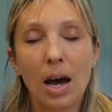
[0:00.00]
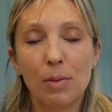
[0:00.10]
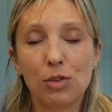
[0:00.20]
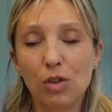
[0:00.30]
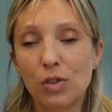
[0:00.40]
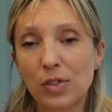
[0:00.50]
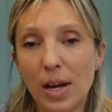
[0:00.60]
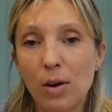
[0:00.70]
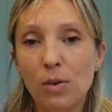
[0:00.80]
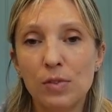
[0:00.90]
our true
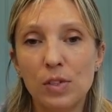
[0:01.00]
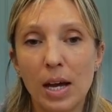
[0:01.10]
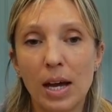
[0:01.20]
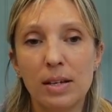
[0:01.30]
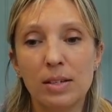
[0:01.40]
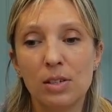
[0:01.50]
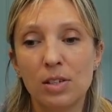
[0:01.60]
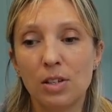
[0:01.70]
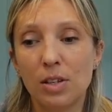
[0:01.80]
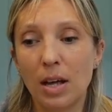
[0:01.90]
selves
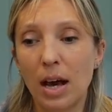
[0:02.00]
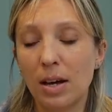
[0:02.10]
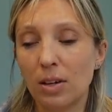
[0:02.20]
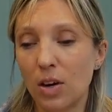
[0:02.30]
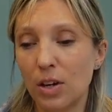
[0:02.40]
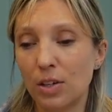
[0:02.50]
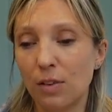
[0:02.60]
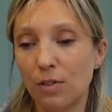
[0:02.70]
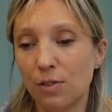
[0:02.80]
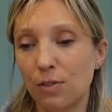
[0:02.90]
and that kind
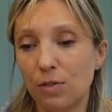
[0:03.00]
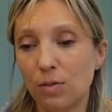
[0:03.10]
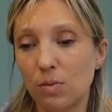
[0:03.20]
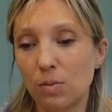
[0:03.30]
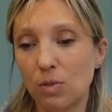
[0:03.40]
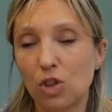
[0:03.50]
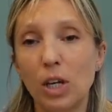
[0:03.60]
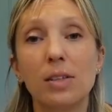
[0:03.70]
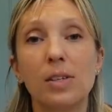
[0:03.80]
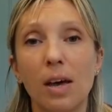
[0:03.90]
of
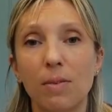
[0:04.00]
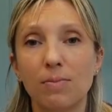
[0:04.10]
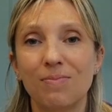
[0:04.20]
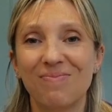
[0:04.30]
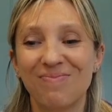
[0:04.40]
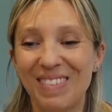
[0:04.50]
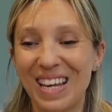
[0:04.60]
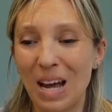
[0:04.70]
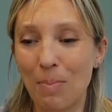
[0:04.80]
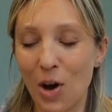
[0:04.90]
chatter
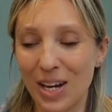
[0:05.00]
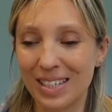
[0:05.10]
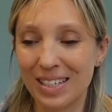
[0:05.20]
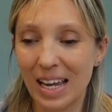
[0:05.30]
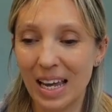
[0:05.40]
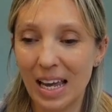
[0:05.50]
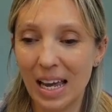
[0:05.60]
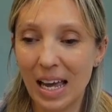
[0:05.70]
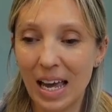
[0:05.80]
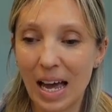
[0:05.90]
in our mind.
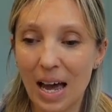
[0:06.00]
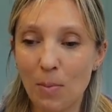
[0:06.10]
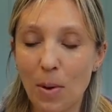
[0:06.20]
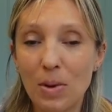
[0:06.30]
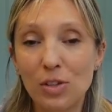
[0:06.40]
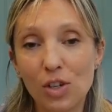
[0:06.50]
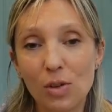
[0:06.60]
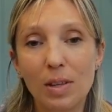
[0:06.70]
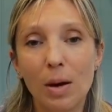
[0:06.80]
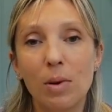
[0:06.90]
And when we
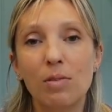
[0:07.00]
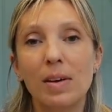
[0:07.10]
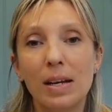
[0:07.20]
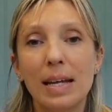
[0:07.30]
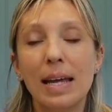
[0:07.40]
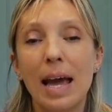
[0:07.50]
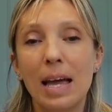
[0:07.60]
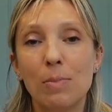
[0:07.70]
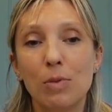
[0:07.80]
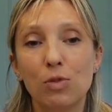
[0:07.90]
do that, we're really
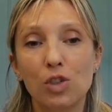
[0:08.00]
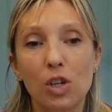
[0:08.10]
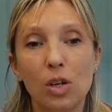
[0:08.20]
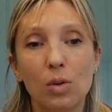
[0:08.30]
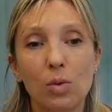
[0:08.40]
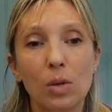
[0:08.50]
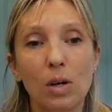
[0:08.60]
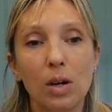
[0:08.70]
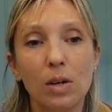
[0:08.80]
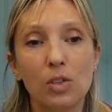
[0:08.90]
able to
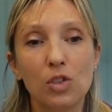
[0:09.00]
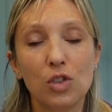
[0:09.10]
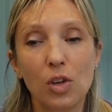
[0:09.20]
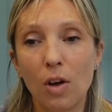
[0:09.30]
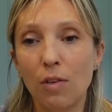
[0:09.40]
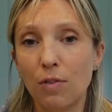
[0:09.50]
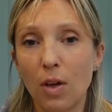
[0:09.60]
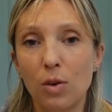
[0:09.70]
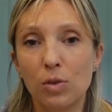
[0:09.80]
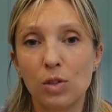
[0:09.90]
surf
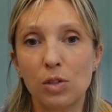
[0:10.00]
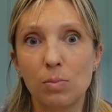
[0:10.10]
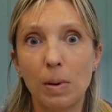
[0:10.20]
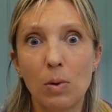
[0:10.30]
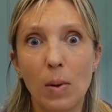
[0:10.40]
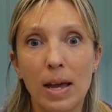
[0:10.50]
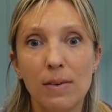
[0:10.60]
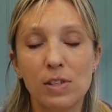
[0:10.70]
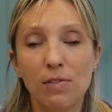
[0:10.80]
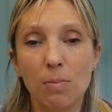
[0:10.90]
those big
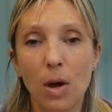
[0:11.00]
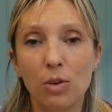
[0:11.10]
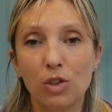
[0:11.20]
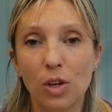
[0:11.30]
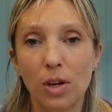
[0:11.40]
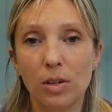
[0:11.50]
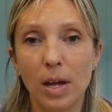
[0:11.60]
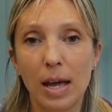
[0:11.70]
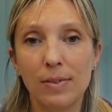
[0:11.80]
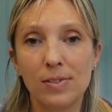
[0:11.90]
waves of
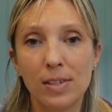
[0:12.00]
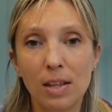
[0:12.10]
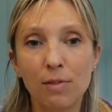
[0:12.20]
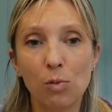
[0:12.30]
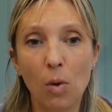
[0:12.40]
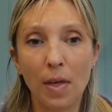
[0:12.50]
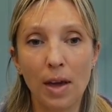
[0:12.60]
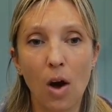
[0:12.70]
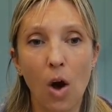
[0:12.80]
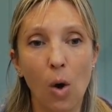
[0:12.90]
emotion and see them for what
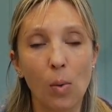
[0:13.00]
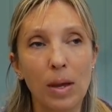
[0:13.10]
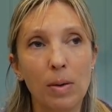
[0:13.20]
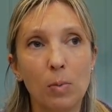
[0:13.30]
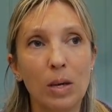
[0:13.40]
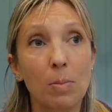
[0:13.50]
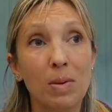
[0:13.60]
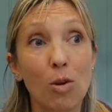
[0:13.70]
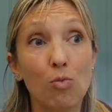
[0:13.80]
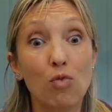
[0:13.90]
they are. We can
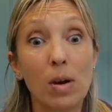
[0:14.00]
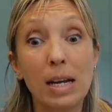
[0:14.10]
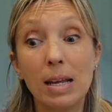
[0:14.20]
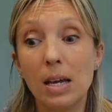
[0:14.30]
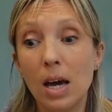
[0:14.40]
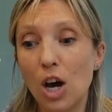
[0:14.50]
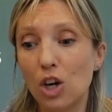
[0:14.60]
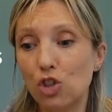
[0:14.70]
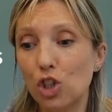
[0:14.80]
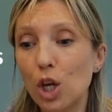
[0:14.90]
become really
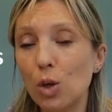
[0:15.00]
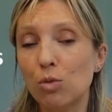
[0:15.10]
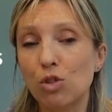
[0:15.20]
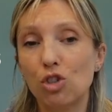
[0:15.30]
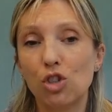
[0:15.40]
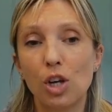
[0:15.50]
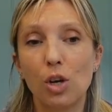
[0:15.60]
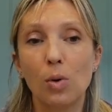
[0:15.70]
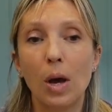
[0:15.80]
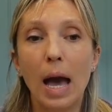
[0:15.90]
attuned
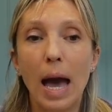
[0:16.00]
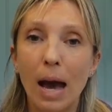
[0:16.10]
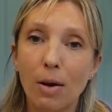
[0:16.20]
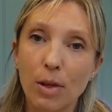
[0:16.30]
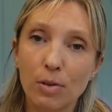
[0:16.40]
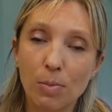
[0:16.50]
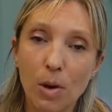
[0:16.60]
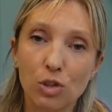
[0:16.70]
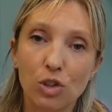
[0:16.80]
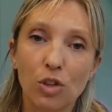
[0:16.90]
to how those
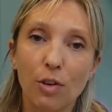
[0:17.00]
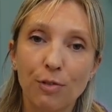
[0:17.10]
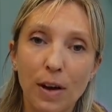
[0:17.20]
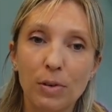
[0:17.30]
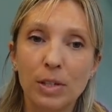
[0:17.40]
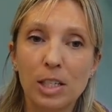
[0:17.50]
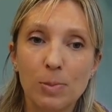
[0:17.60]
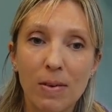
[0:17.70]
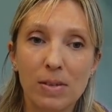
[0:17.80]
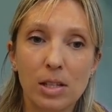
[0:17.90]
emotions are felt and
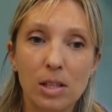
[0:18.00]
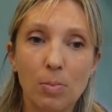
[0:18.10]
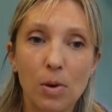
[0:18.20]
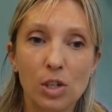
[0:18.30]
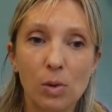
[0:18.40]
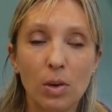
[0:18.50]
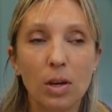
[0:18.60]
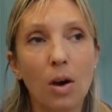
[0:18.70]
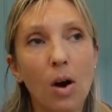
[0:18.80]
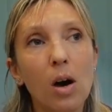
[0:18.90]
experienced in the body, and we
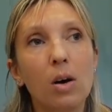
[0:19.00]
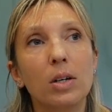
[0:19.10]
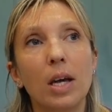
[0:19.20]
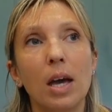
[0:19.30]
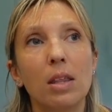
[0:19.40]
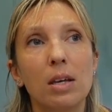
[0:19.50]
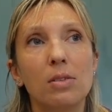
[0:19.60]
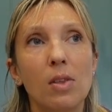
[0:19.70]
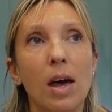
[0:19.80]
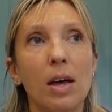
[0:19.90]
can go, oh, okay,
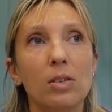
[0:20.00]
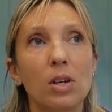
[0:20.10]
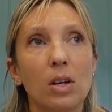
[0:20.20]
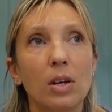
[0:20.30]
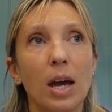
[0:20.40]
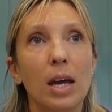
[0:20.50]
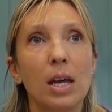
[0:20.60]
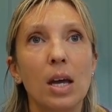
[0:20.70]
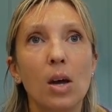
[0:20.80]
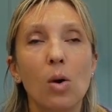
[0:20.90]
that's that.
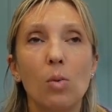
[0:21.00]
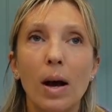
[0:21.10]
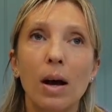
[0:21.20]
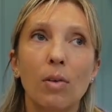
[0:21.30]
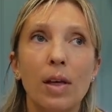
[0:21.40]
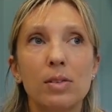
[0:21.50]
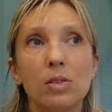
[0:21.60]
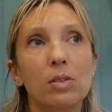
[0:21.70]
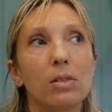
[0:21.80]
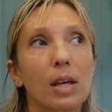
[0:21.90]
Okay, wow,
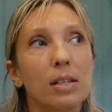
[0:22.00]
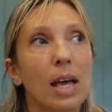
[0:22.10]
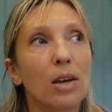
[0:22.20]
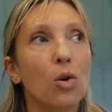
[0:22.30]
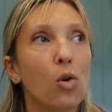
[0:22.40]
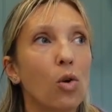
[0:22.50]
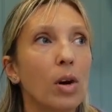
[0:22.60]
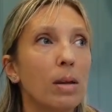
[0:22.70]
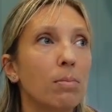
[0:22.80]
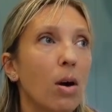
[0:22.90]
that's getting
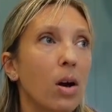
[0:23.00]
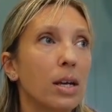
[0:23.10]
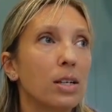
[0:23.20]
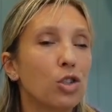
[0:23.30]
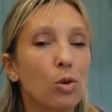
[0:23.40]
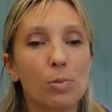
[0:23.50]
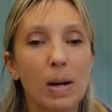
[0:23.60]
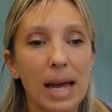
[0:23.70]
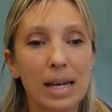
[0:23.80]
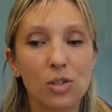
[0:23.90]
caught in my shoulder
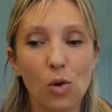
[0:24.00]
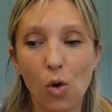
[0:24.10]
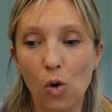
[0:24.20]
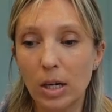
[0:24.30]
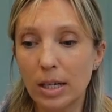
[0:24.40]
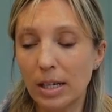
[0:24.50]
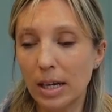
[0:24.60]
blade, or